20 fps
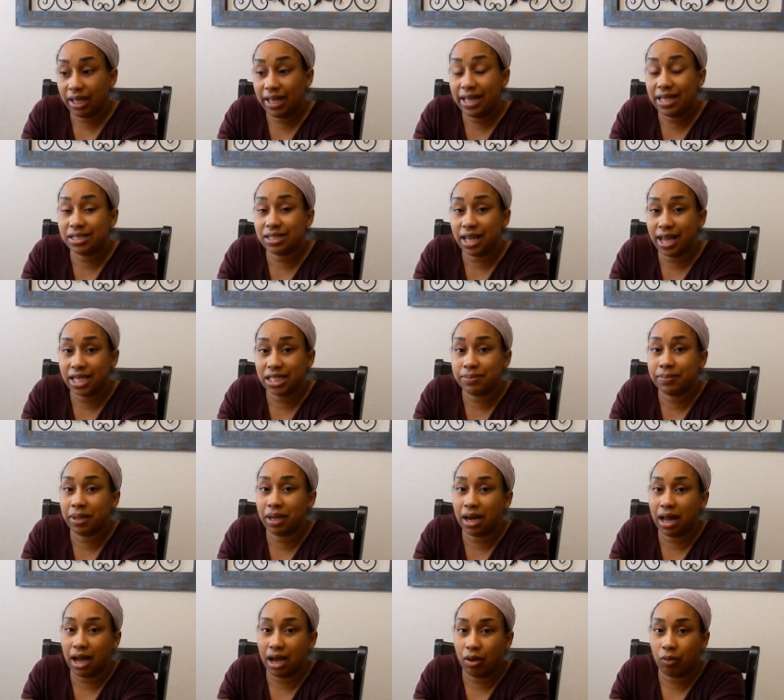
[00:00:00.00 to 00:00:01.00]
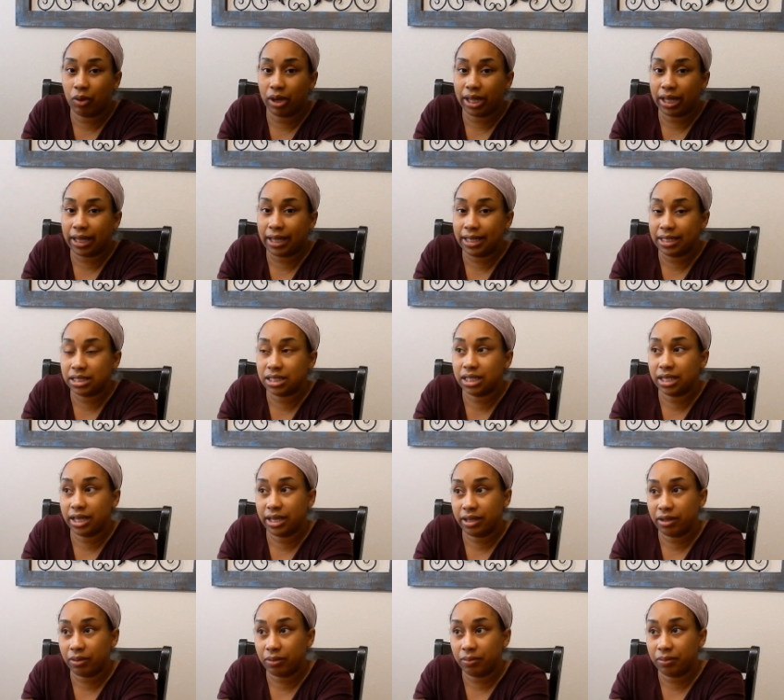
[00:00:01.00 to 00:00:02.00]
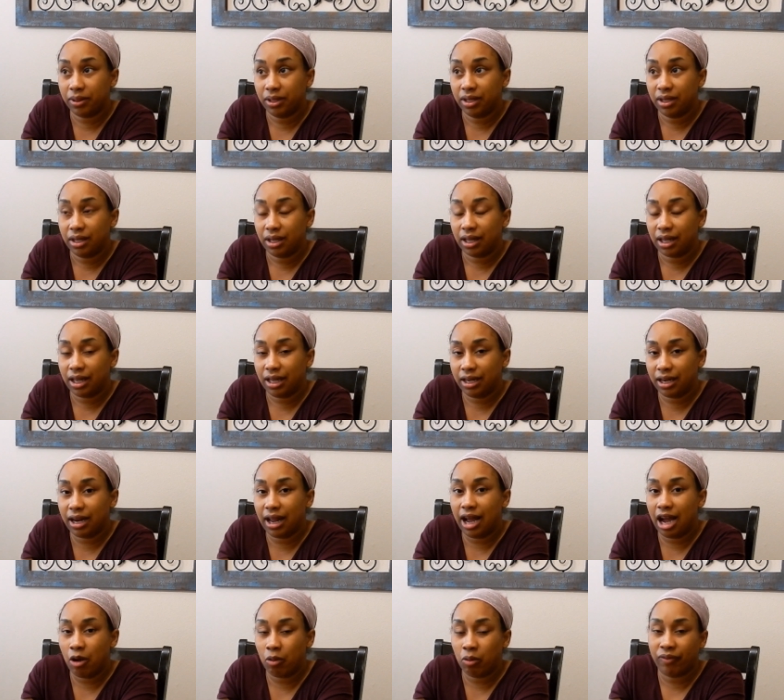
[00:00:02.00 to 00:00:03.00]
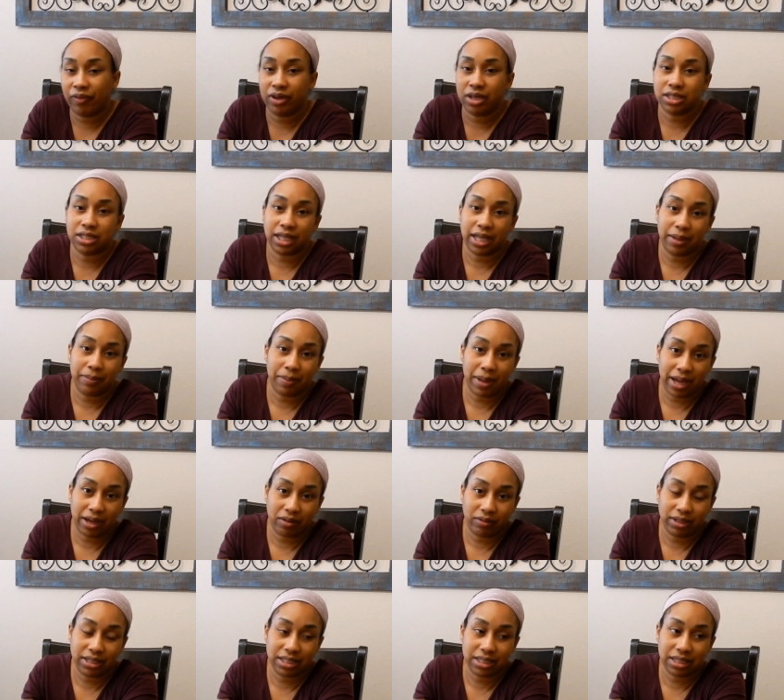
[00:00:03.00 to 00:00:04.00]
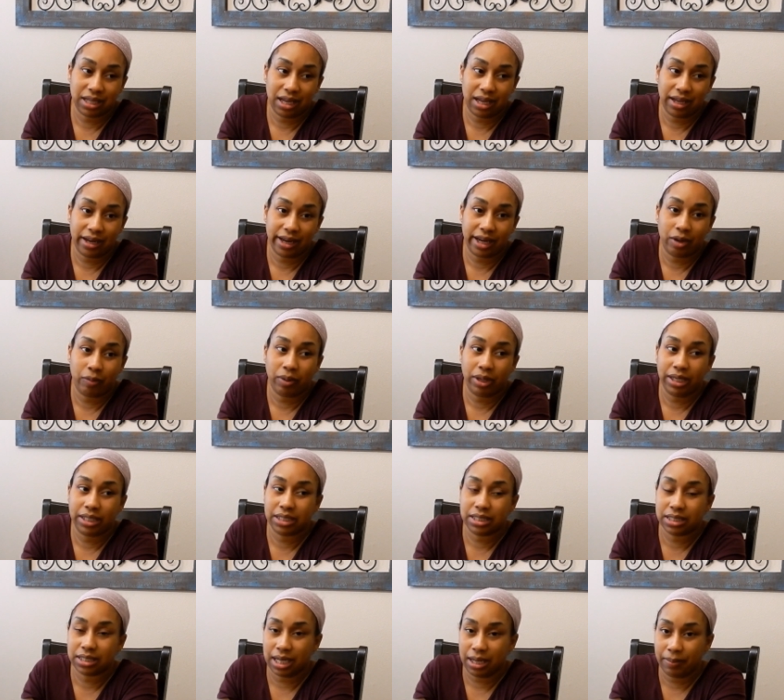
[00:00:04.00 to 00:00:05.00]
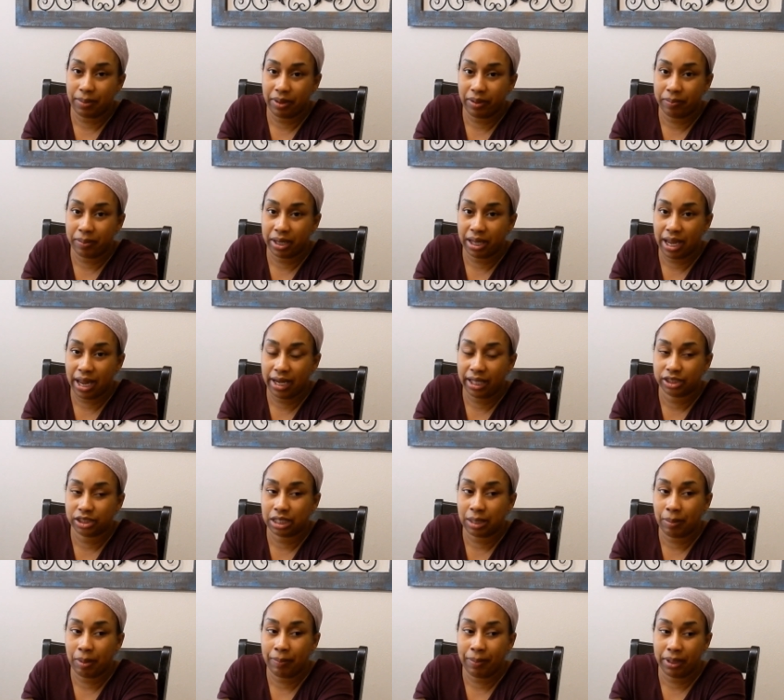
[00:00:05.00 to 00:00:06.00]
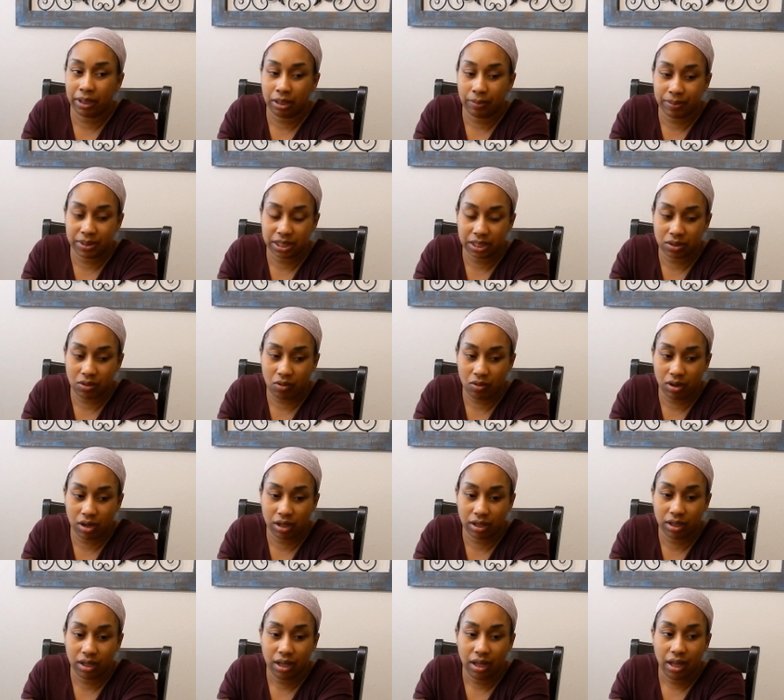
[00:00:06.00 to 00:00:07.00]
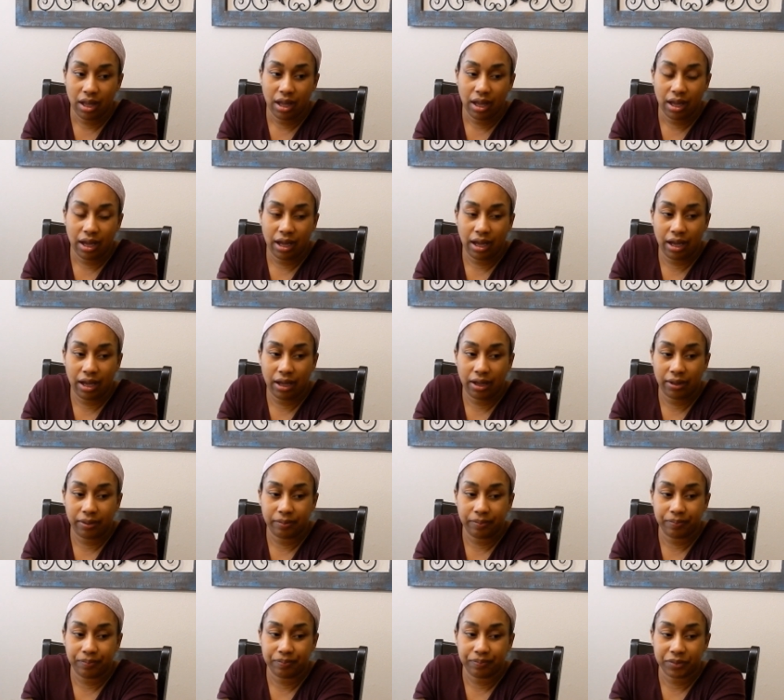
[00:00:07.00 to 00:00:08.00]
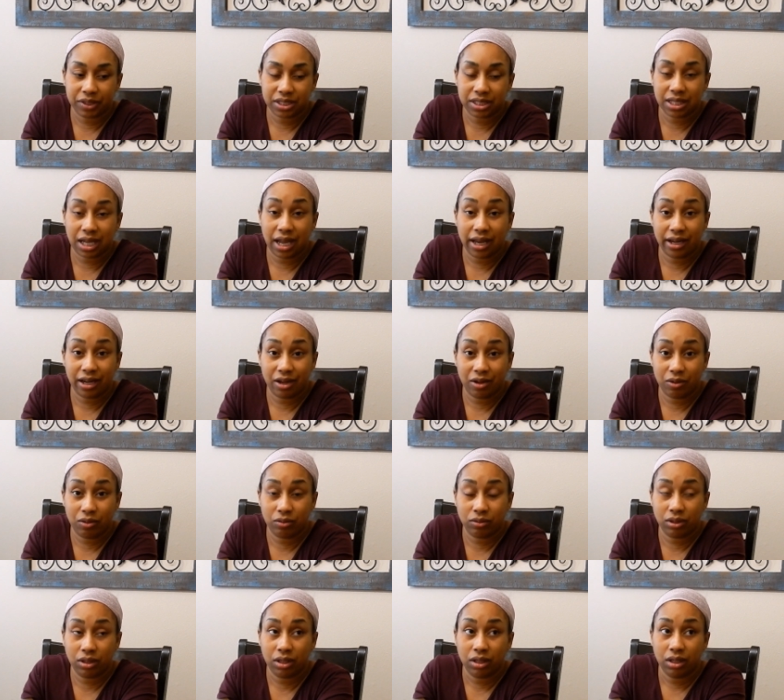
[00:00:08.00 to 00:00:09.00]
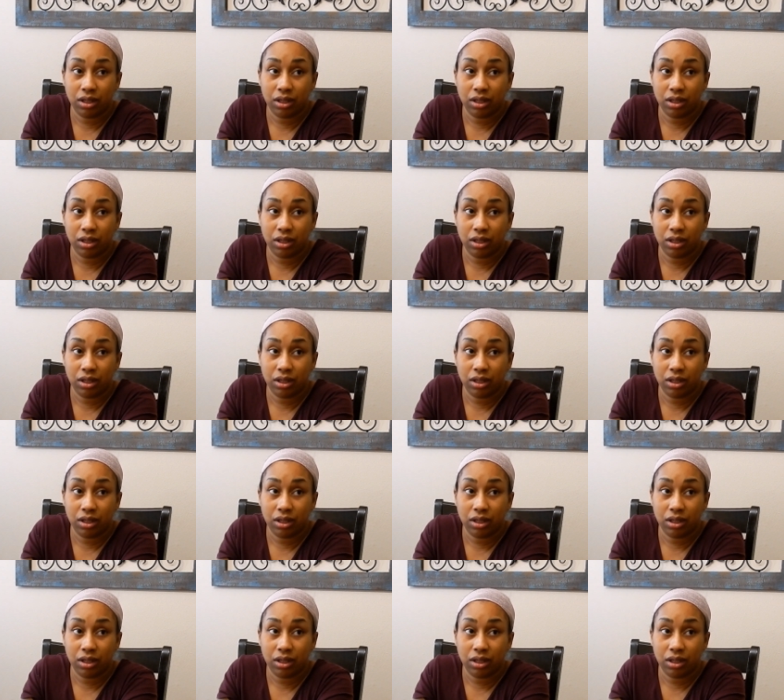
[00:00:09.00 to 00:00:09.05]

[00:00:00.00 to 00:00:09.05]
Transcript: it takes me an hour to get to him, and then an hour for us to get back on this side, and then we need to stop by the mechanic shop and pick up his car. Um, side note,